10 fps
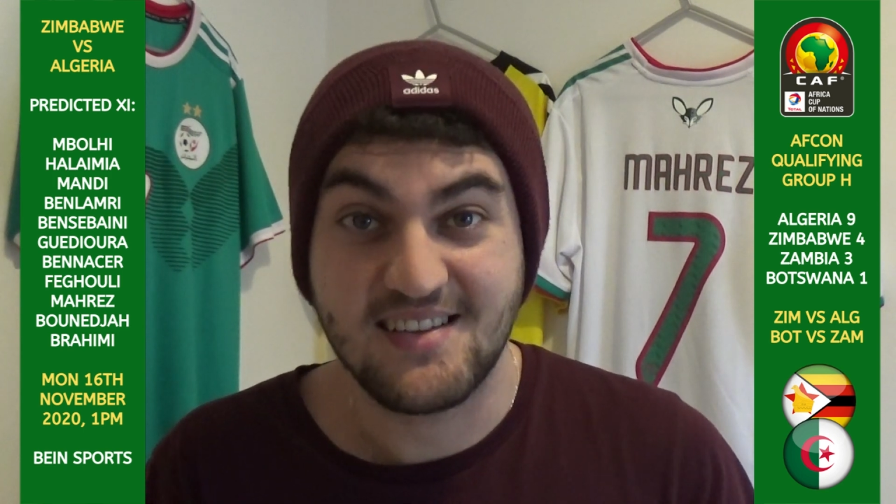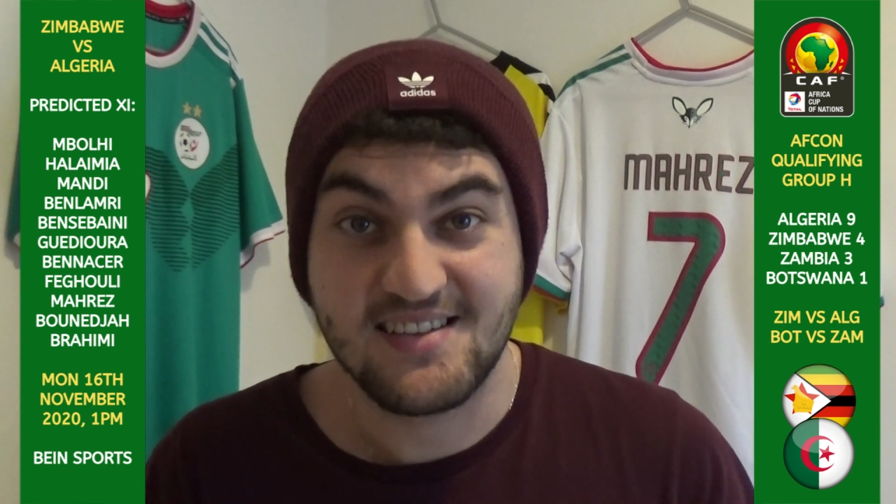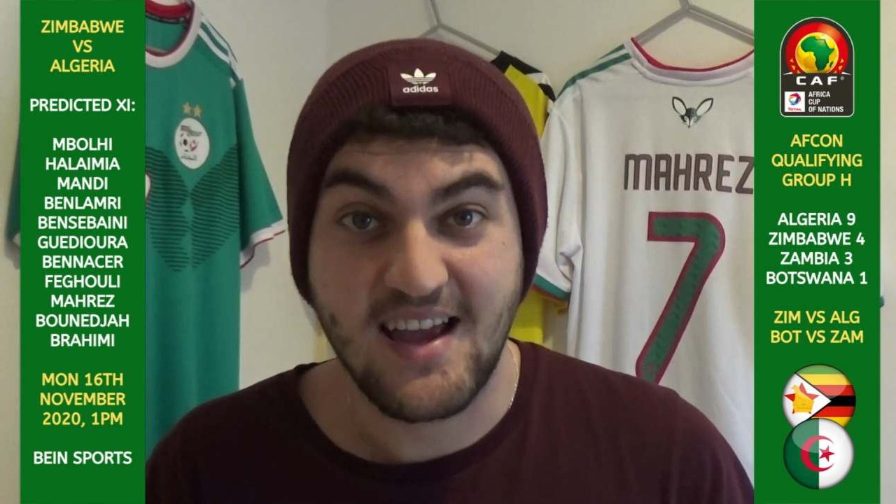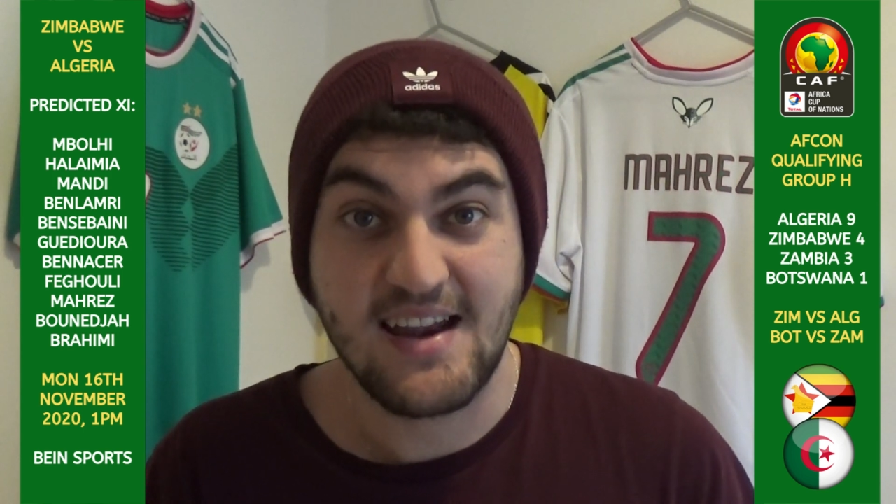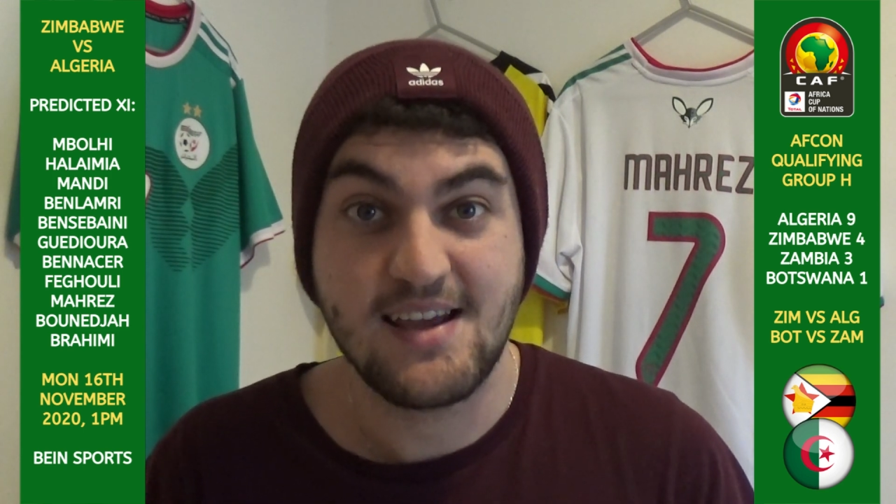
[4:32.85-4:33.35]
the
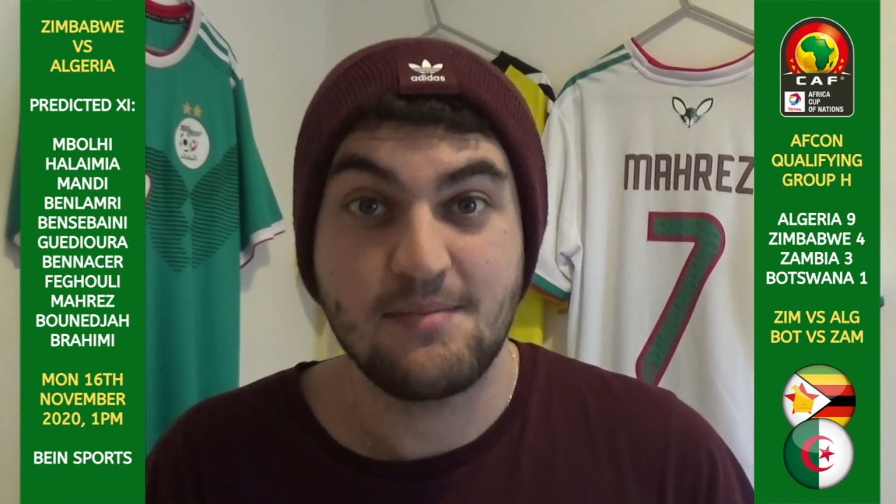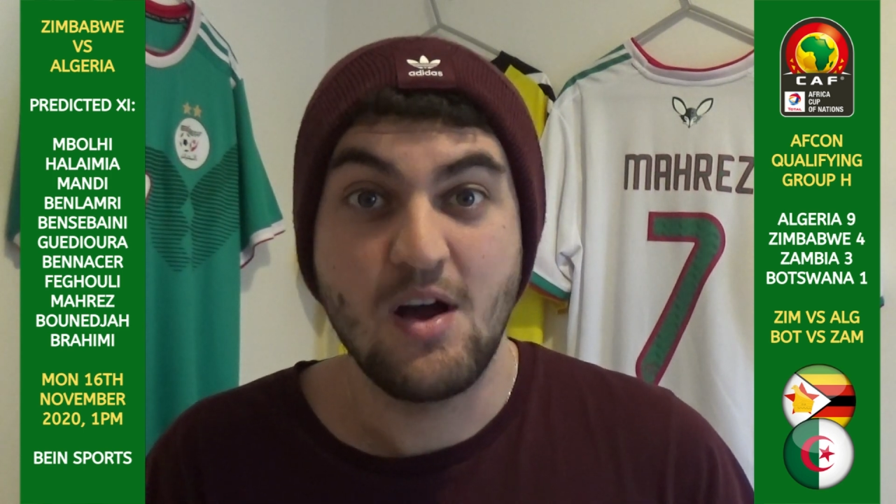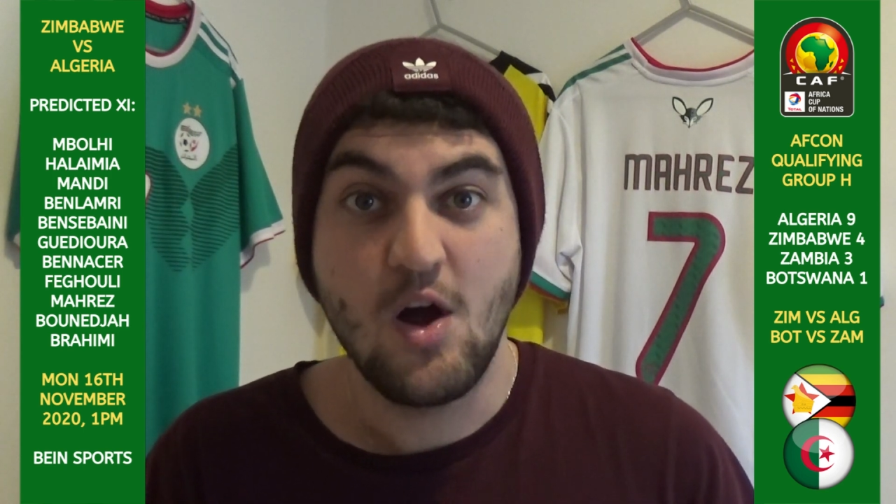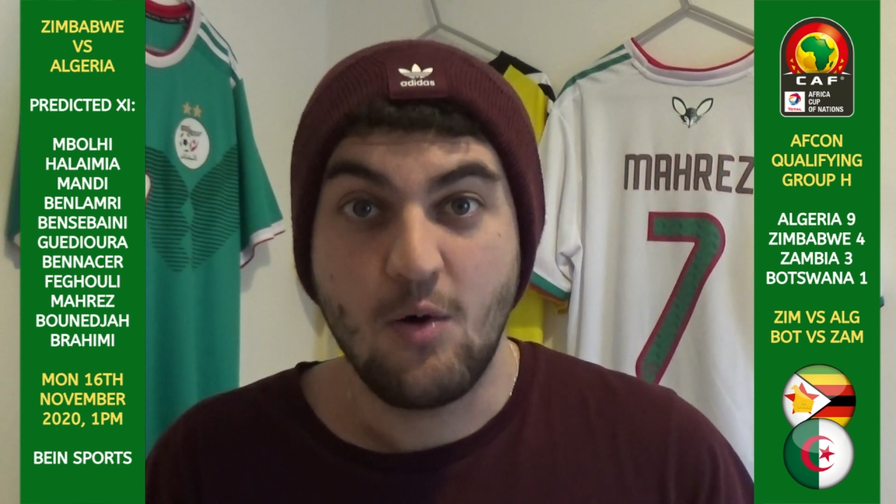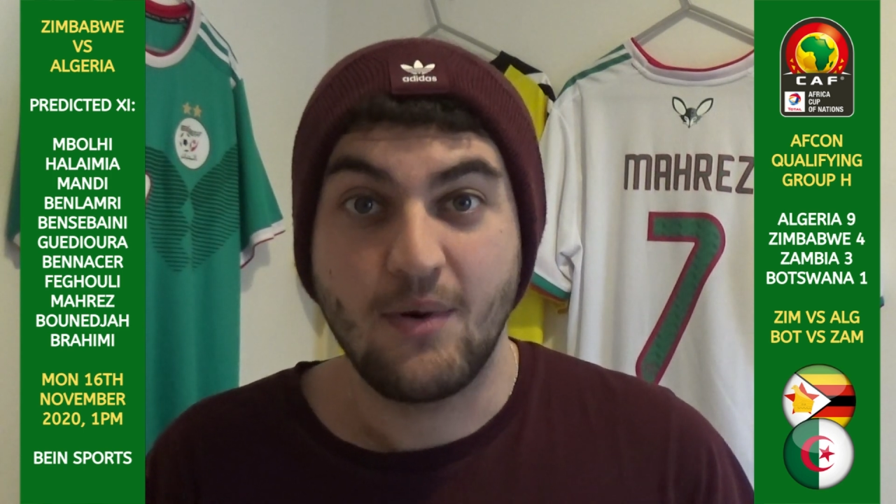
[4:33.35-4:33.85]
stadium
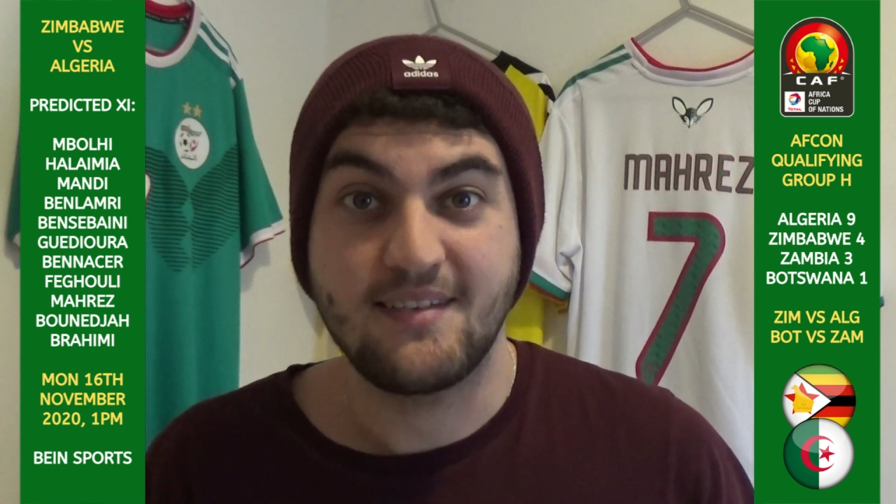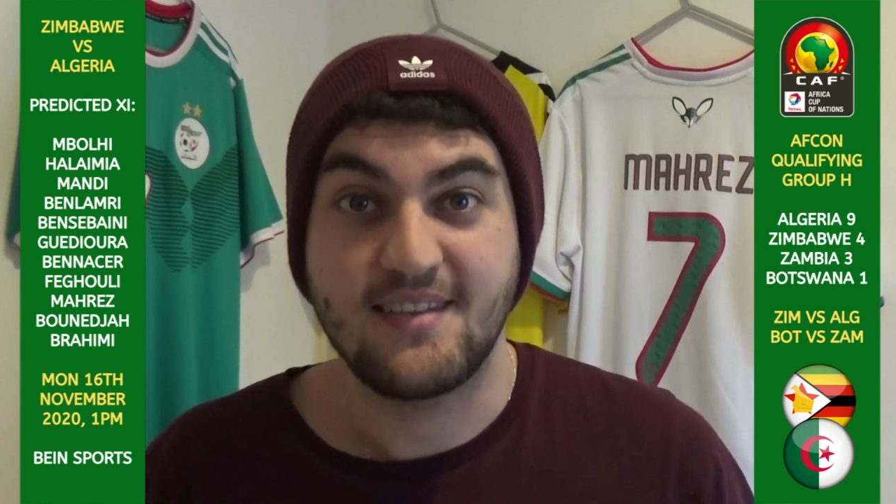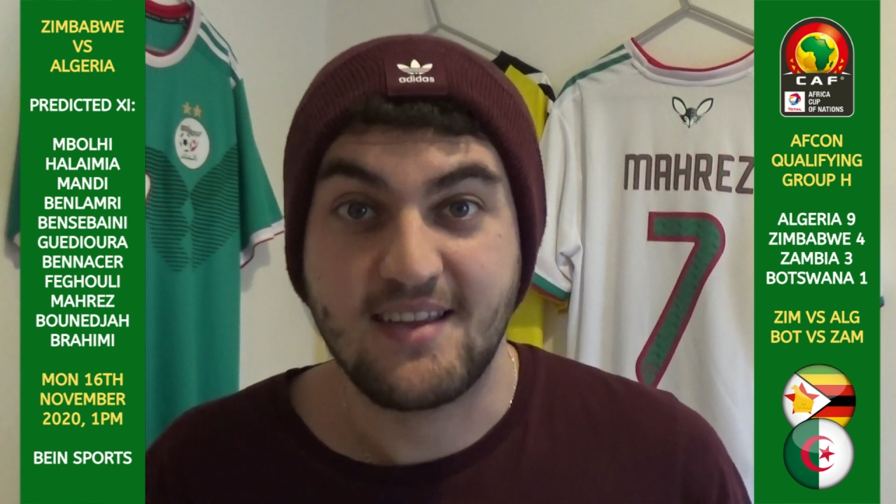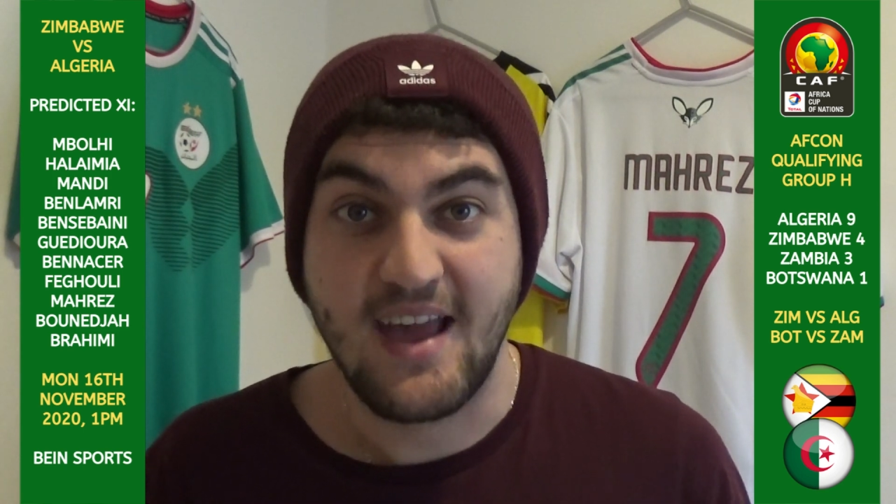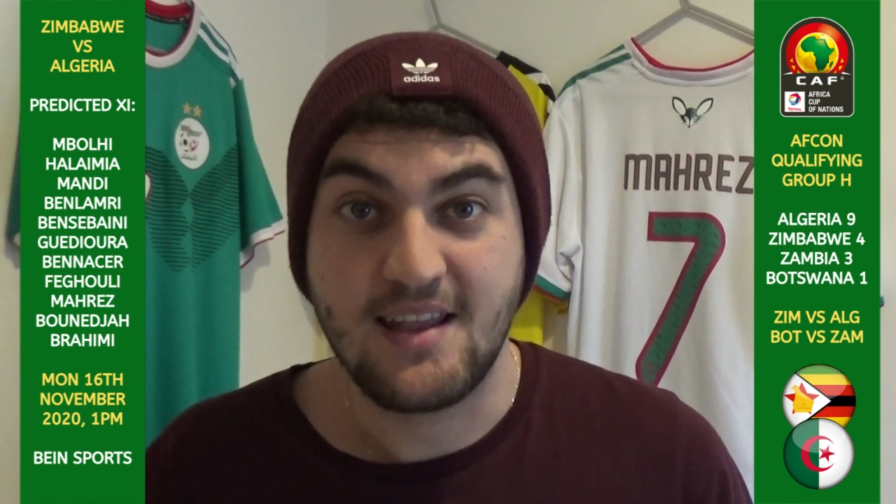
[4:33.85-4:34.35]

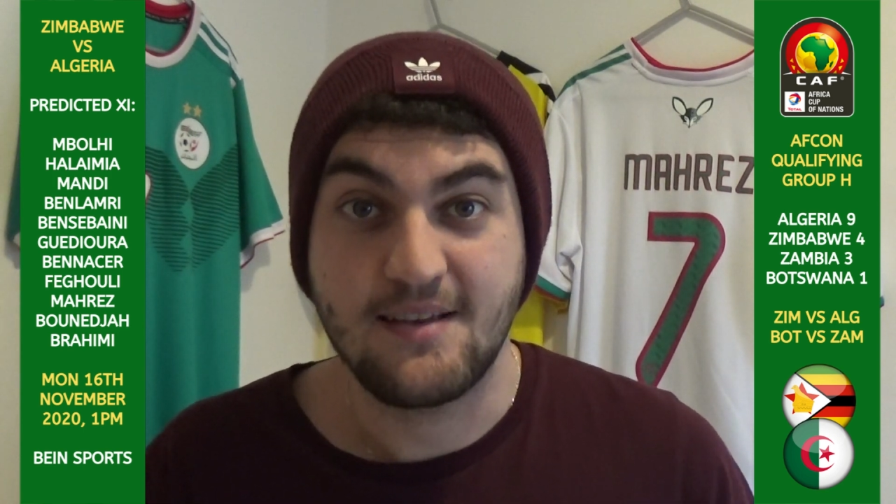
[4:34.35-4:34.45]
once again.